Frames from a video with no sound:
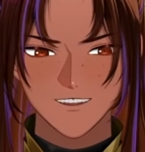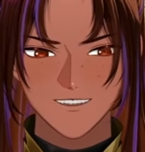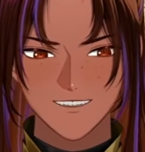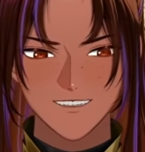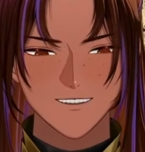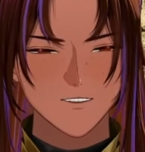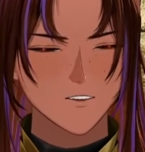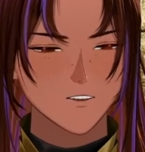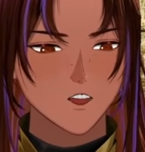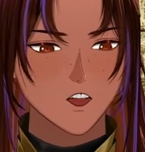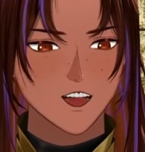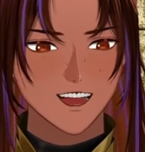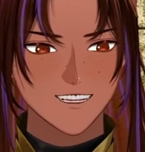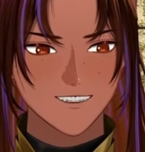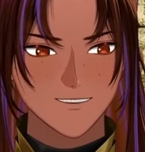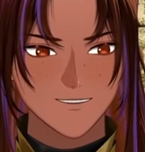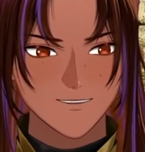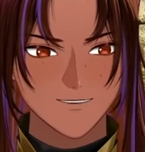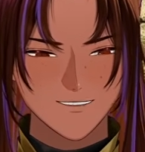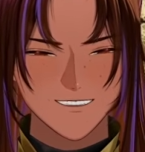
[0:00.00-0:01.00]

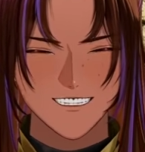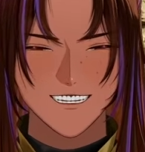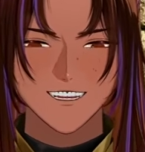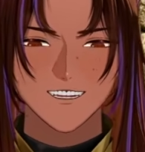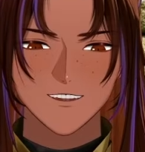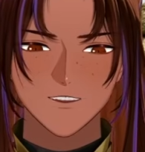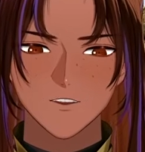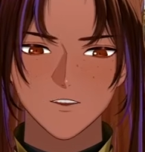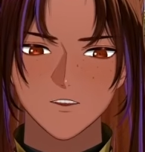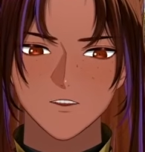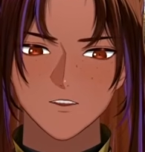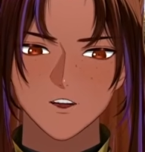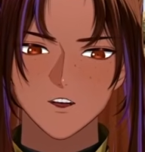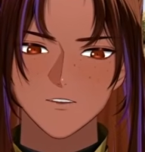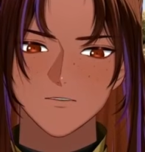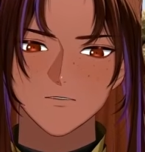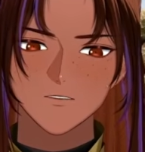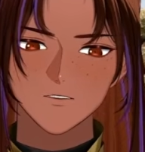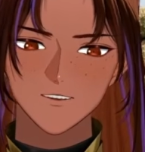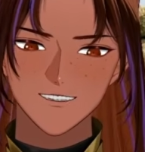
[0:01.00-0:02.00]
chance the
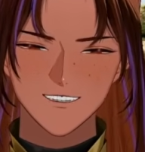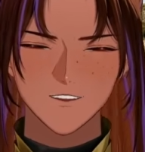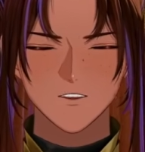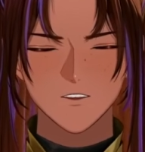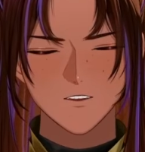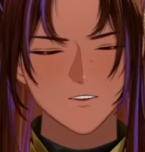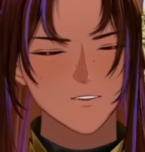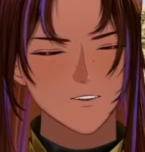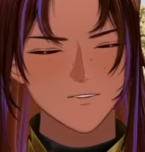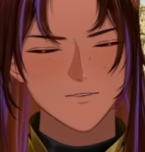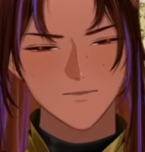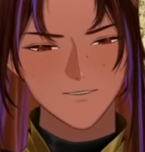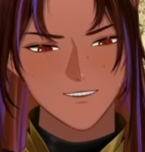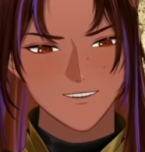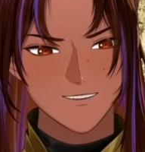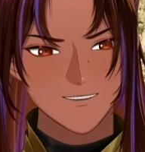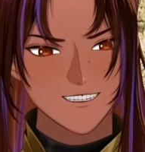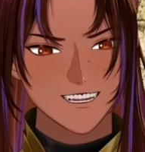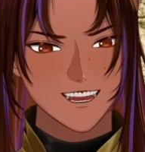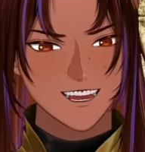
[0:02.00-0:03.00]
gem will intercept the
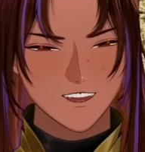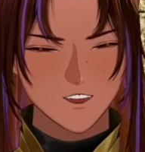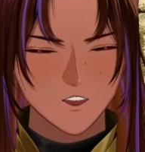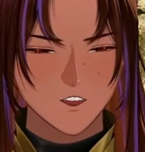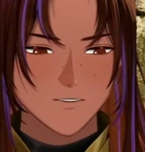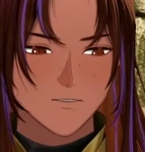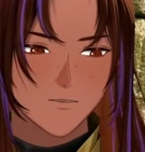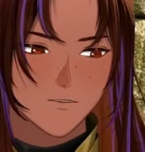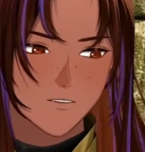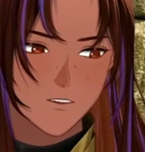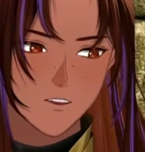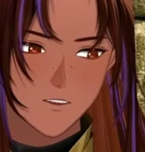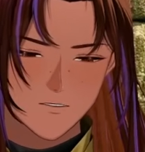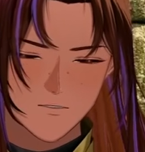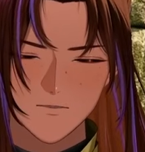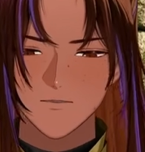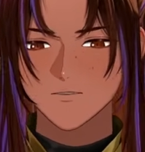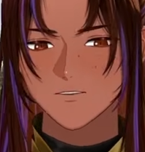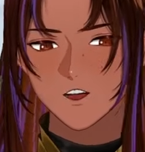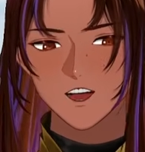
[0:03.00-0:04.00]
attack, absorb
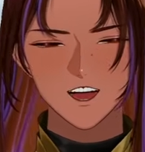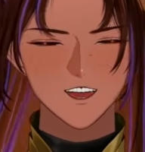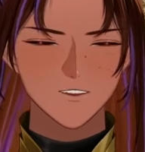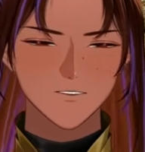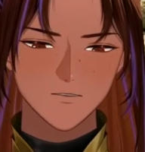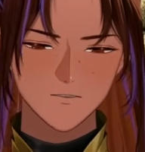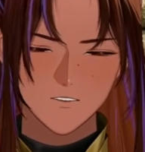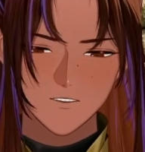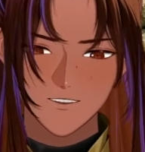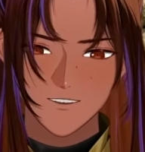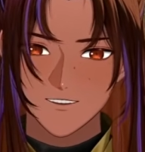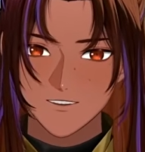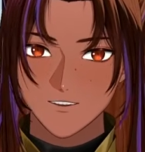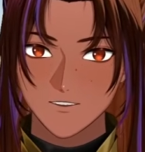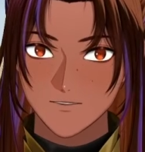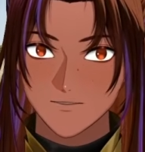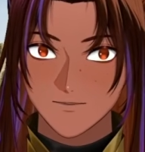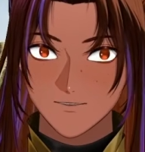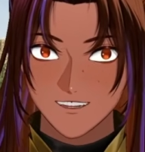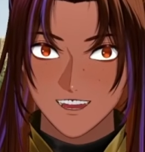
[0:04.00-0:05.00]
5 points
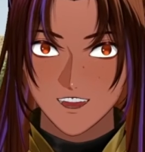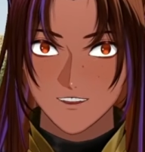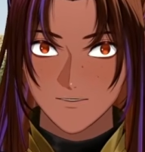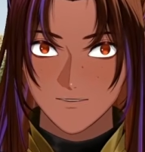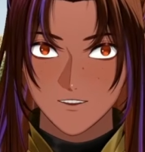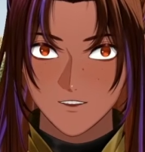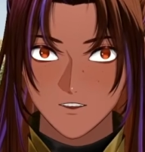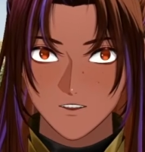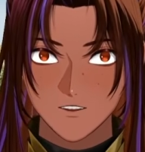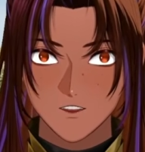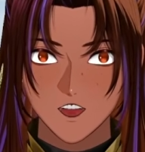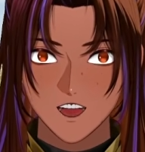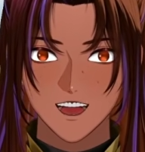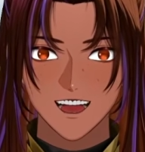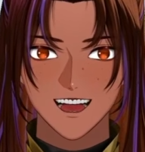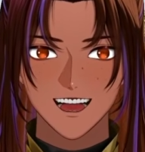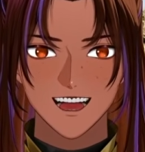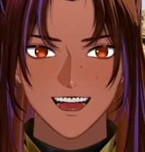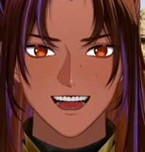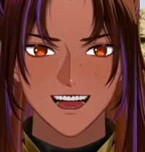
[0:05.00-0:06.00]
of damage,
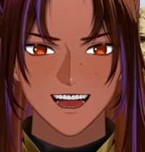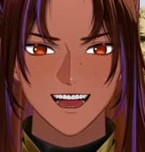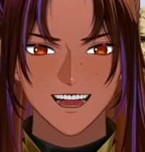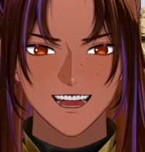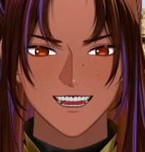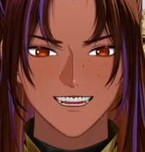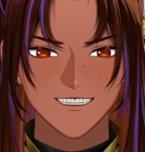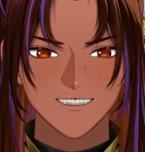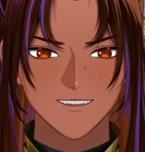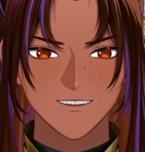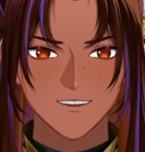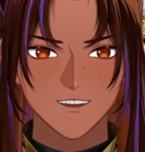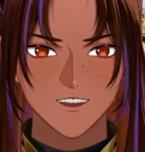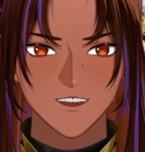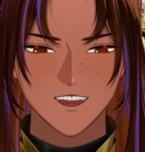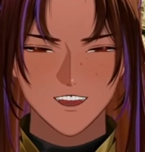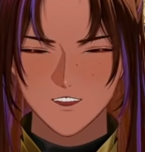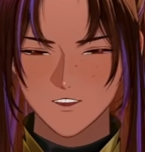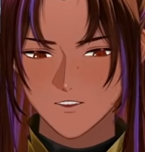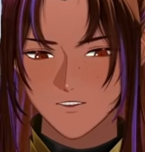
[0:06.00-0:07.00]
and
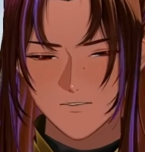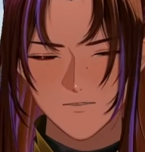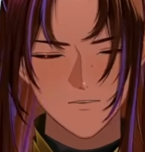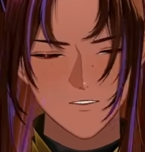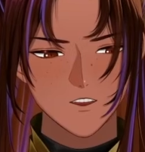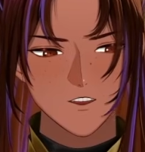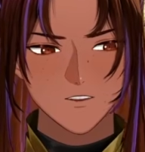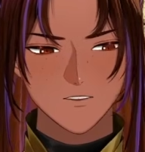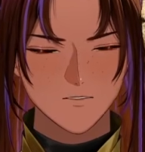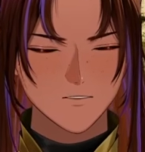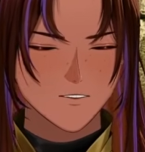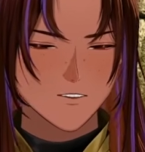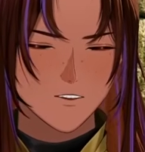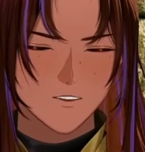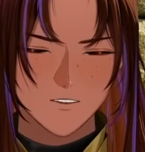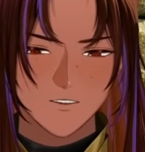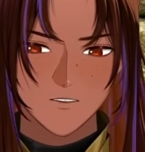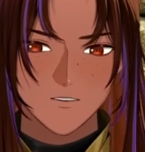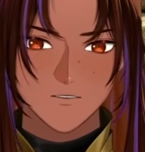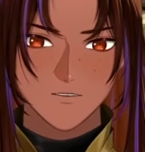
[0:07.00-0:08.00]
explode to
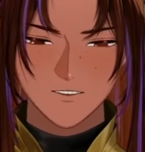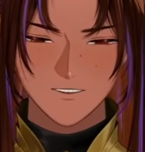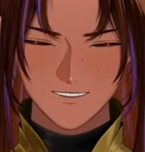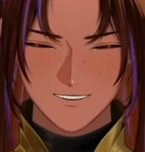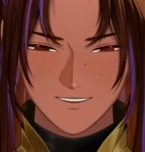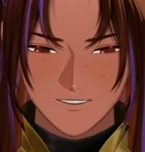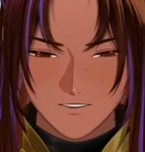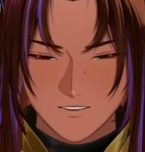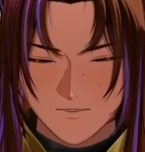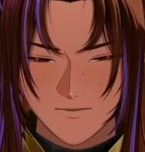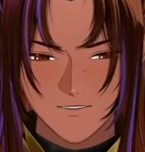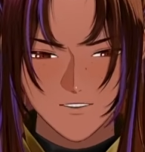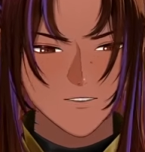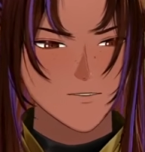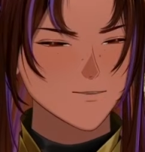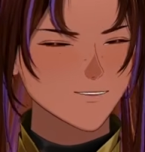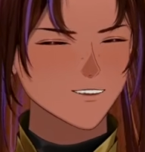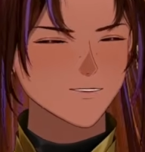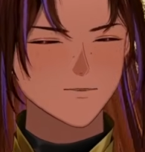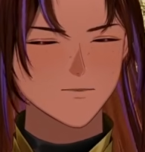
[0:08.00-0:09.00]
do a little bit of
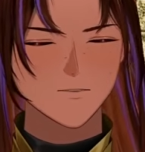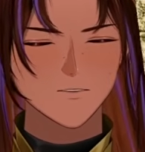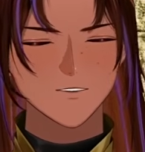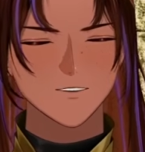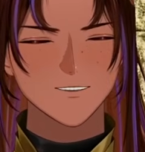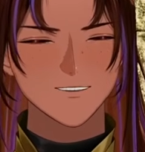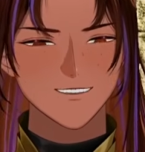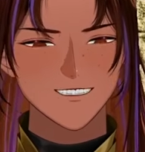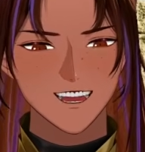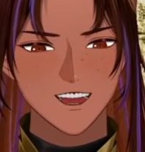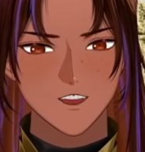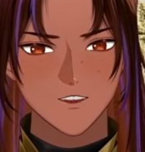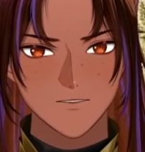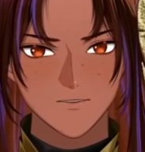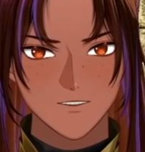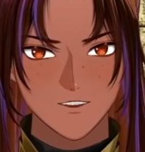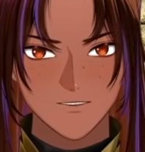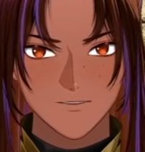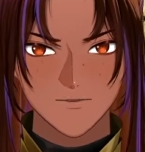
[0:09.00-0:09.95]
damage on the enemy.